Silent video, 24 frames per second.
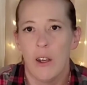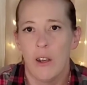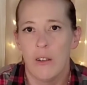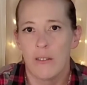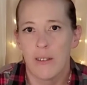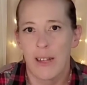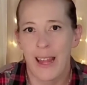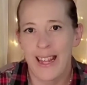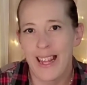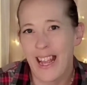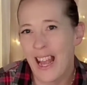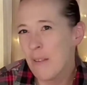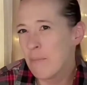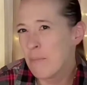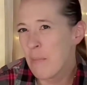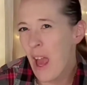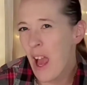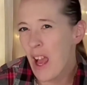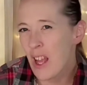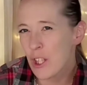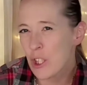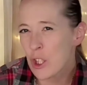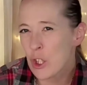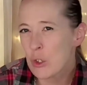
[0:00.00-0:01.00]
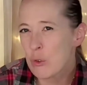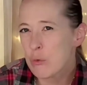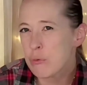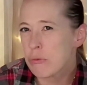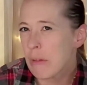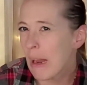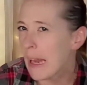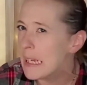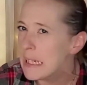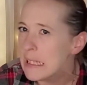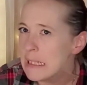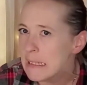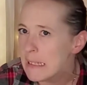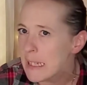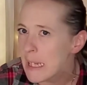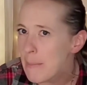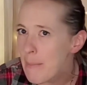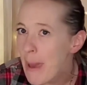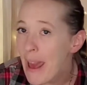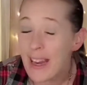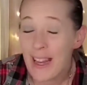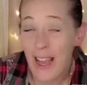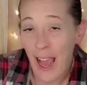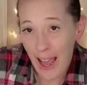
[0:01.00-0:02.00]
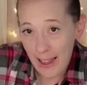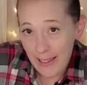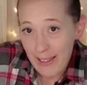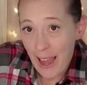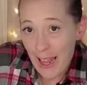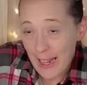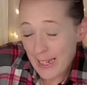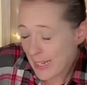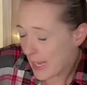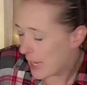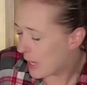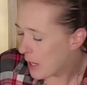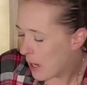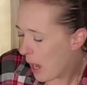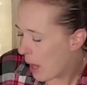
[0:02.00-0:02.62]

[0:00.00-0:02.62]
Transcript: Like, I'm not crazy about it. I like it.